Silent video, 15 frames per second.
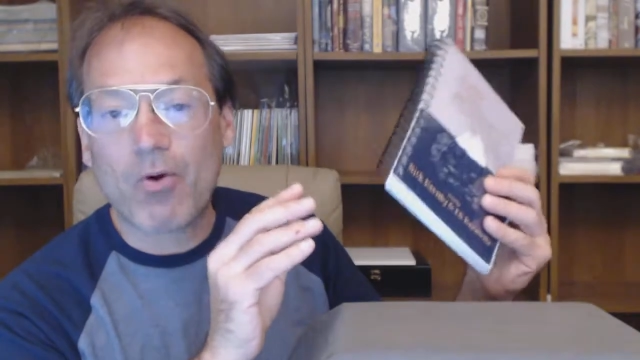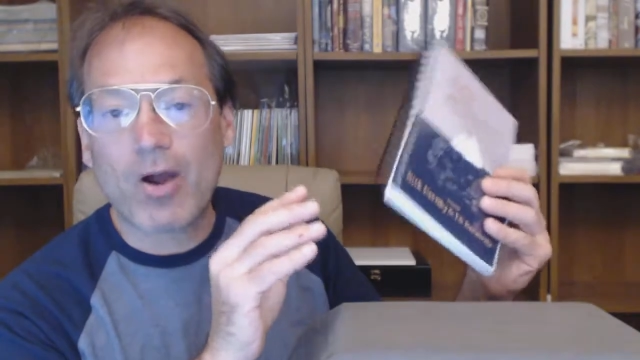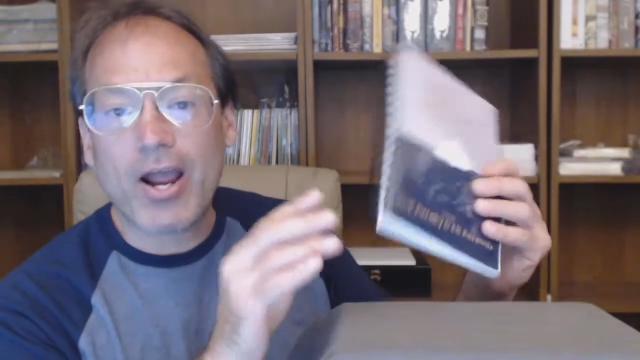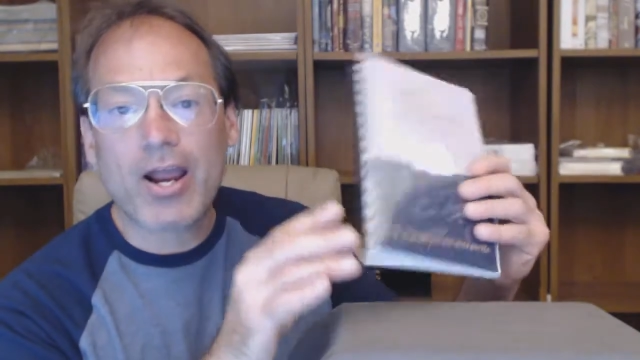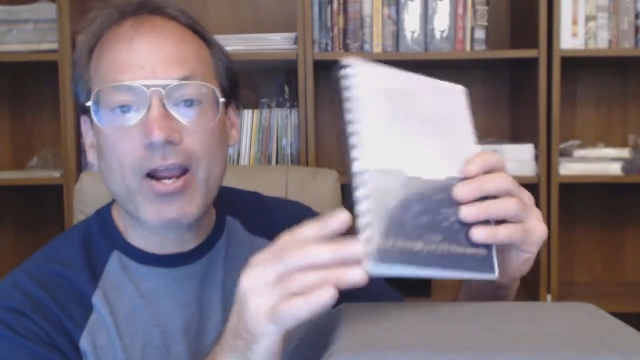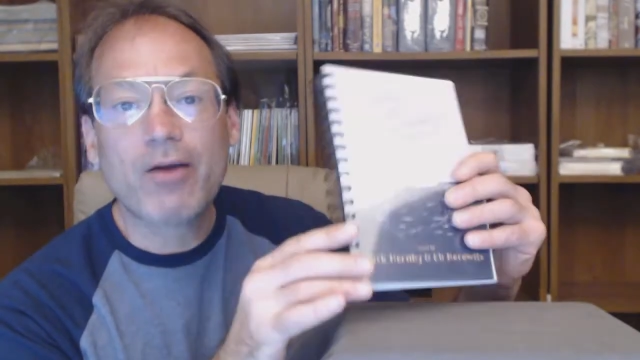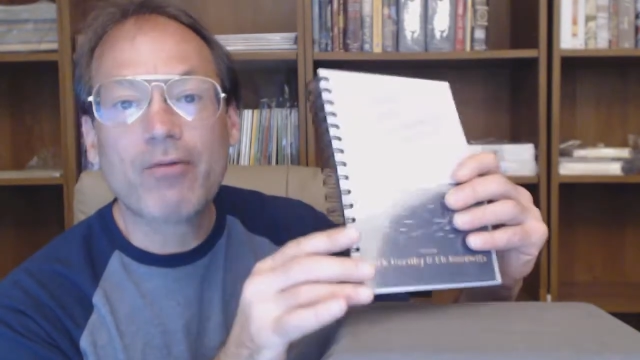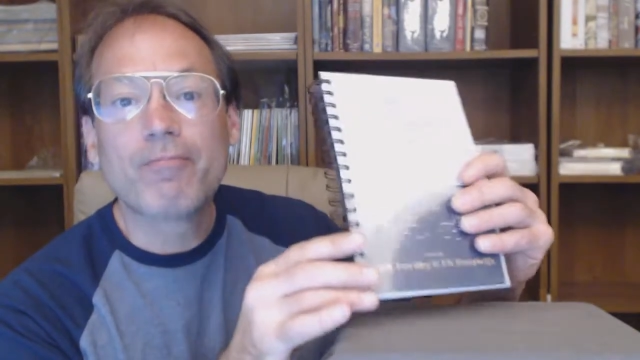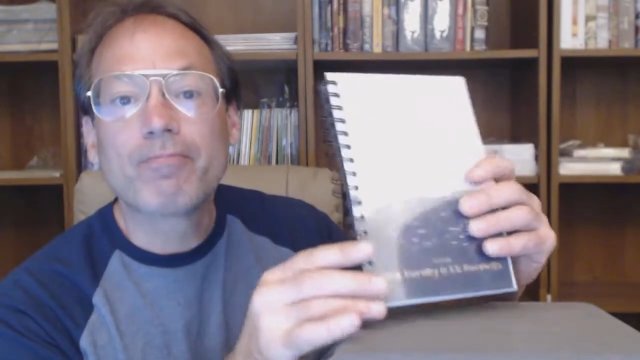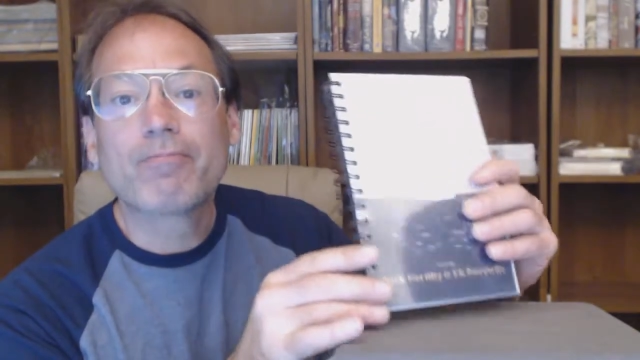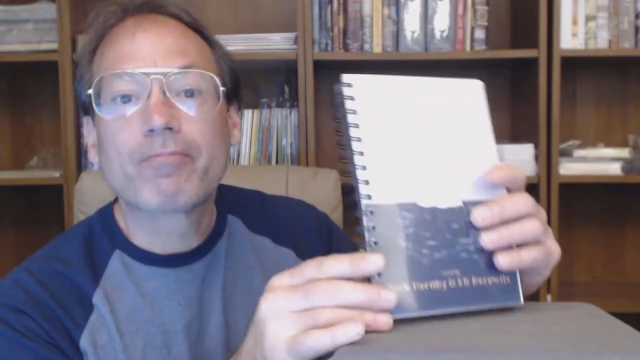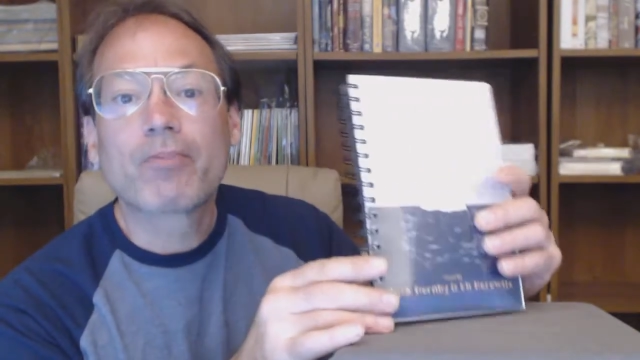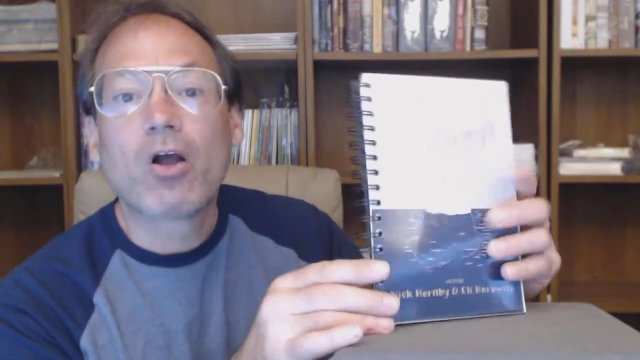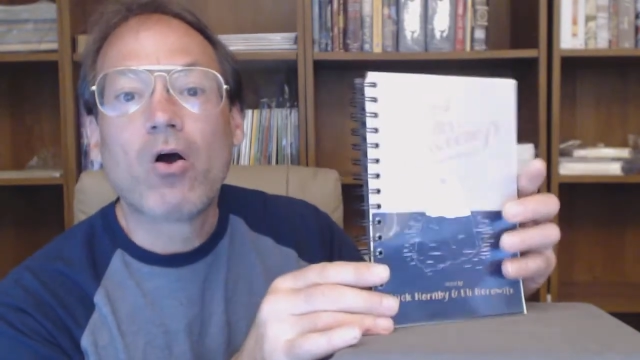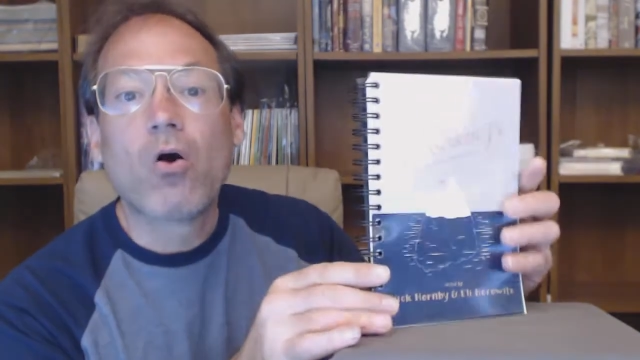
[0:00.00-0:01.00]
way,
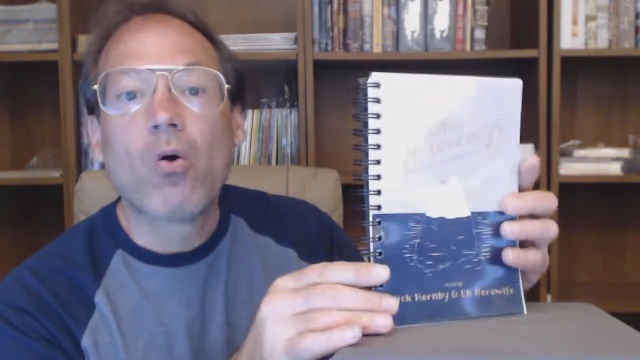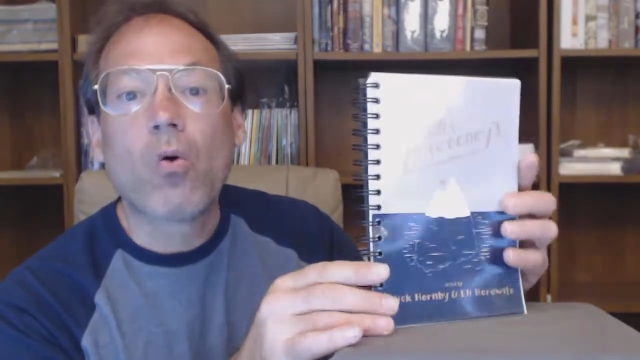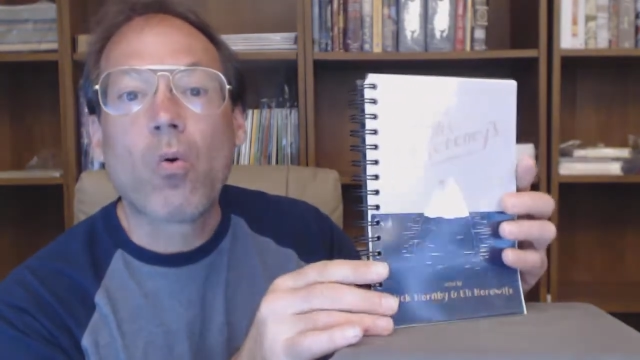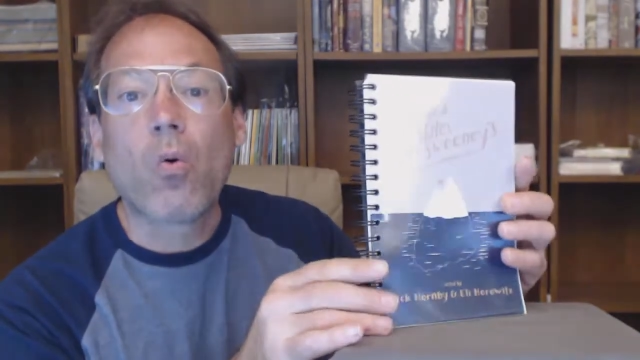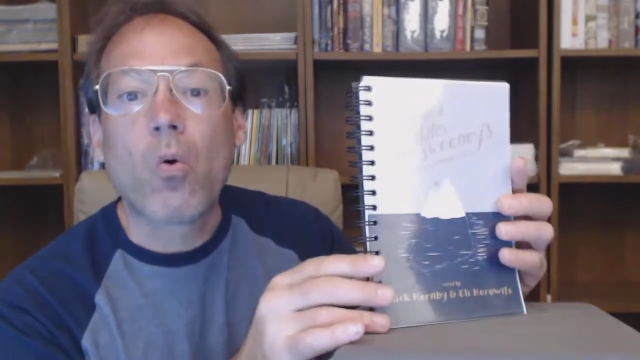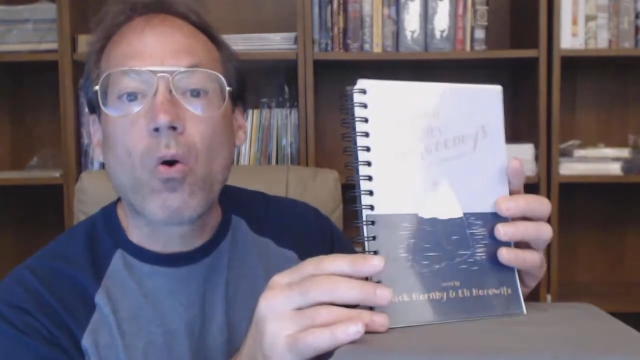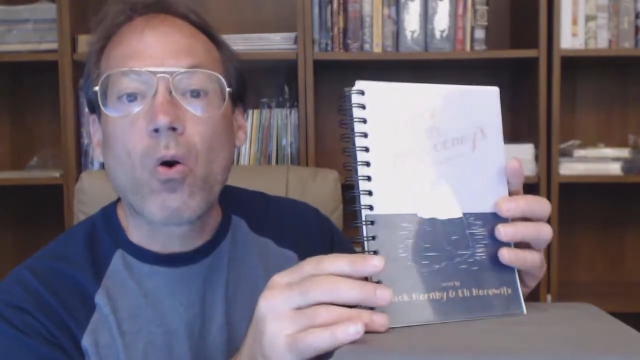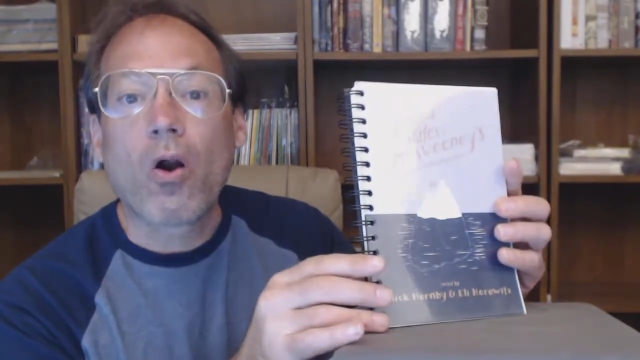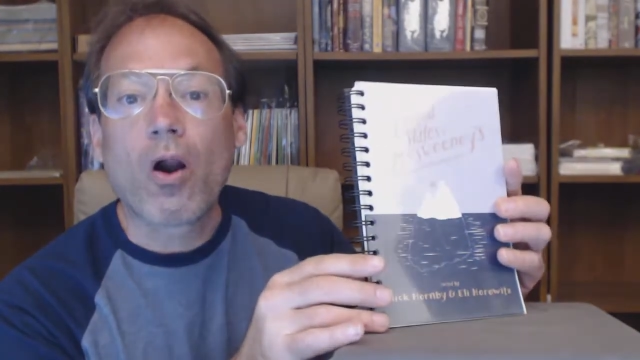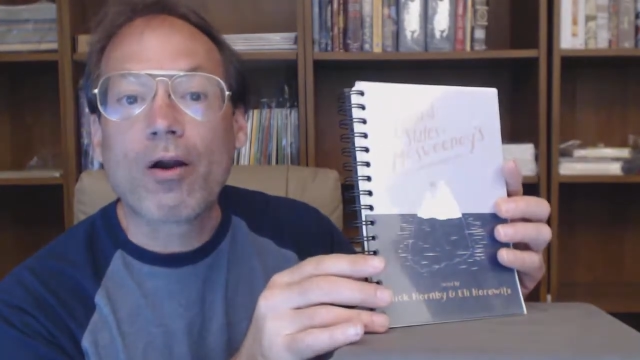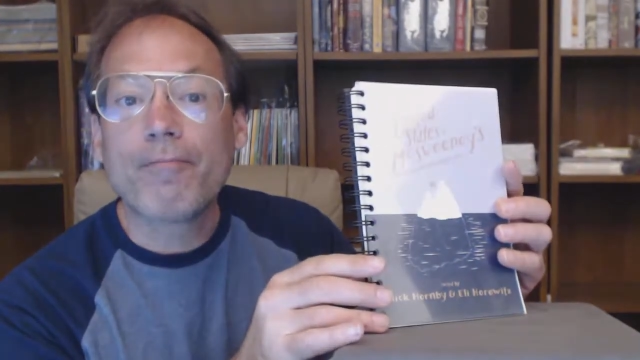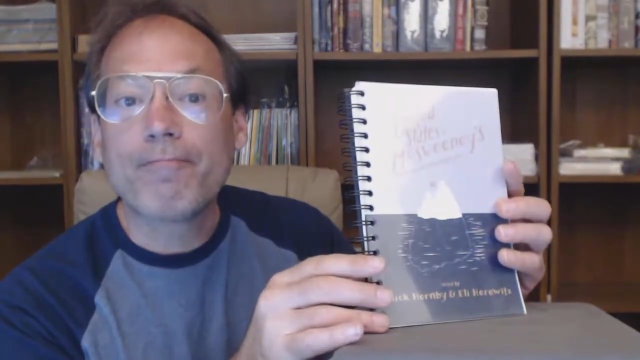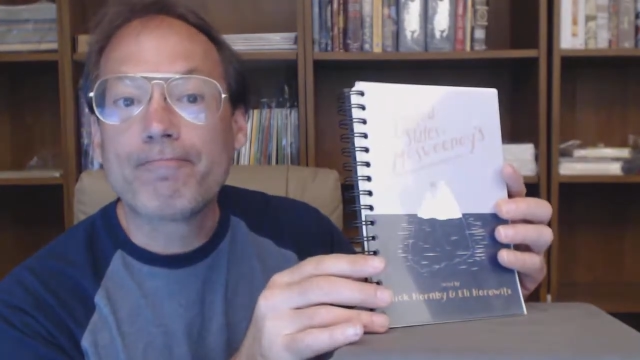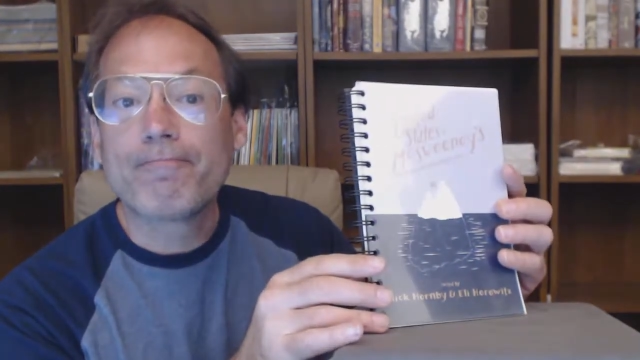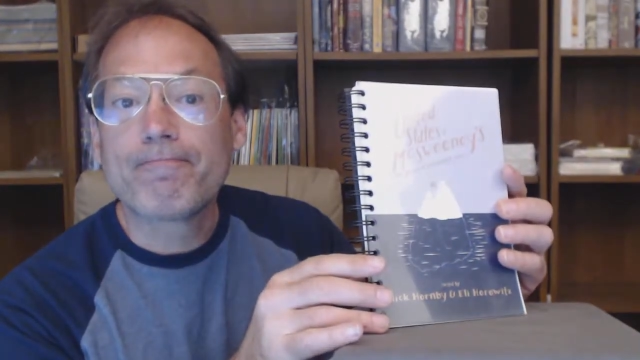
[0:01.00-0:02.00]

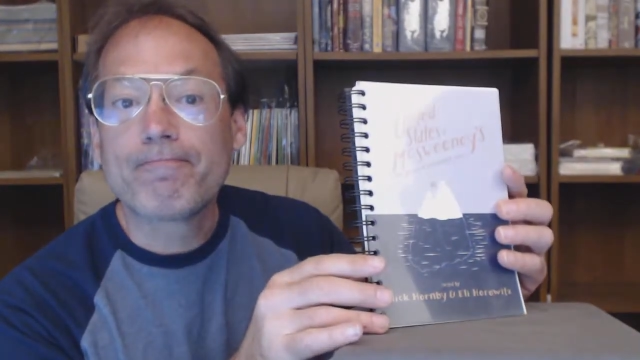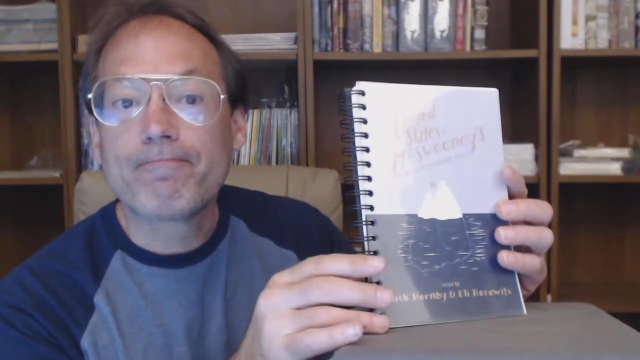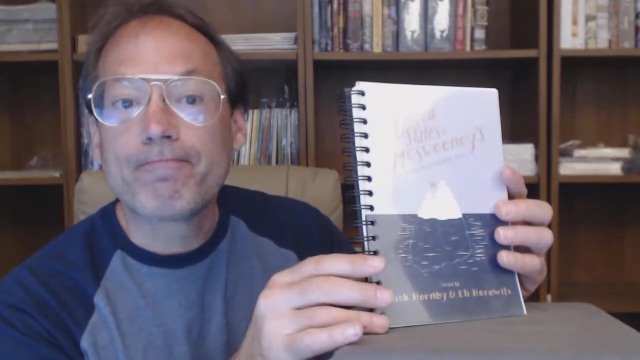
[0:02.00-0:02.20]
or